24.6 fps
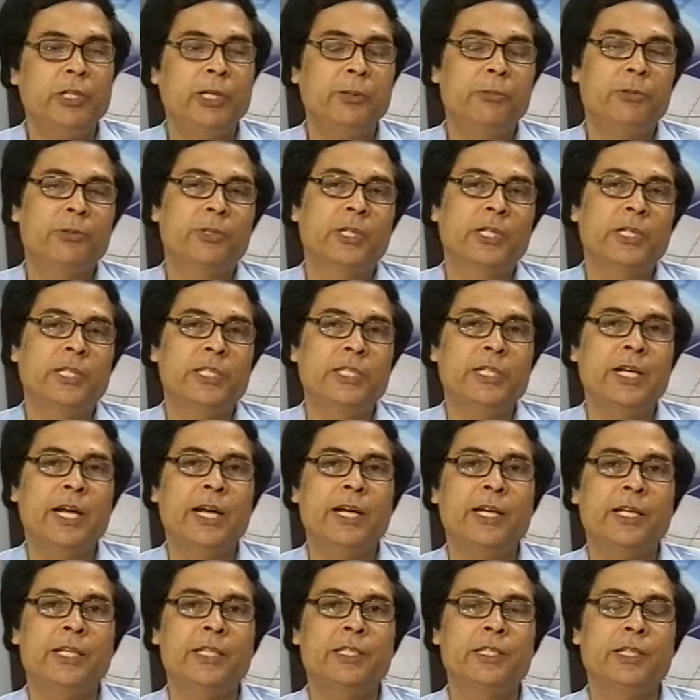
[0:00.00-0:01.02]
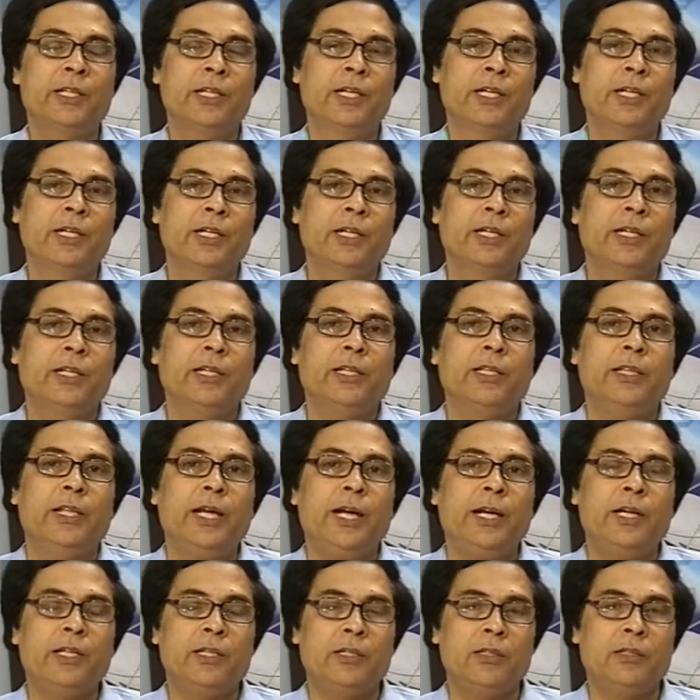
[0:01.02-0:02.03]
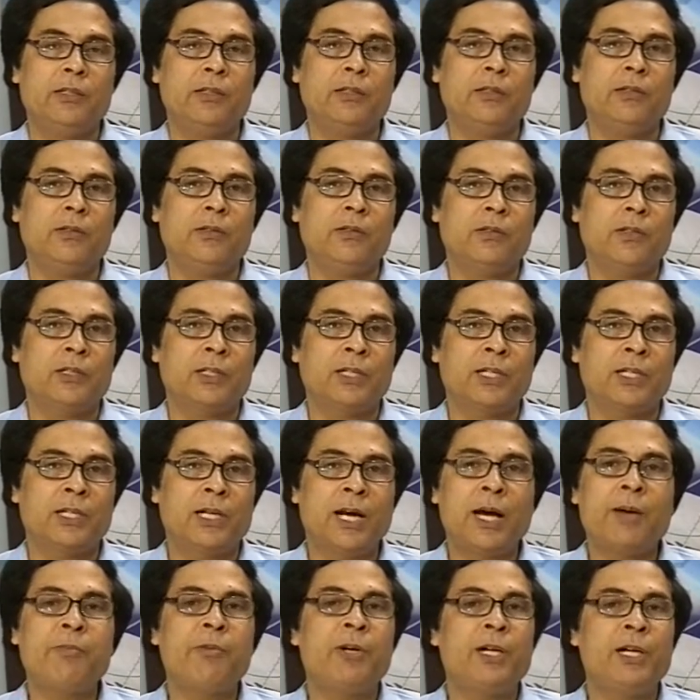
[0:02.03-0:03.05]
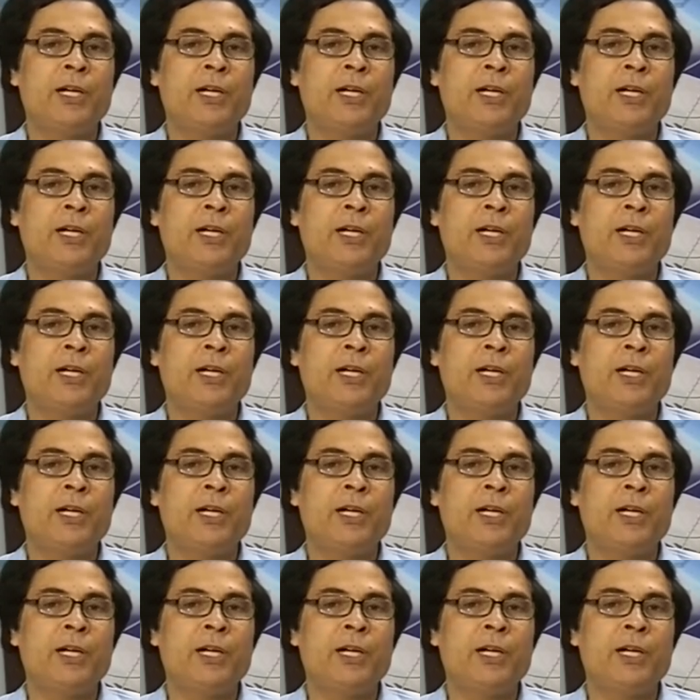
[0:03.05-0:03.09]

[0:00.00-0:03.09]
have to understand is that grammar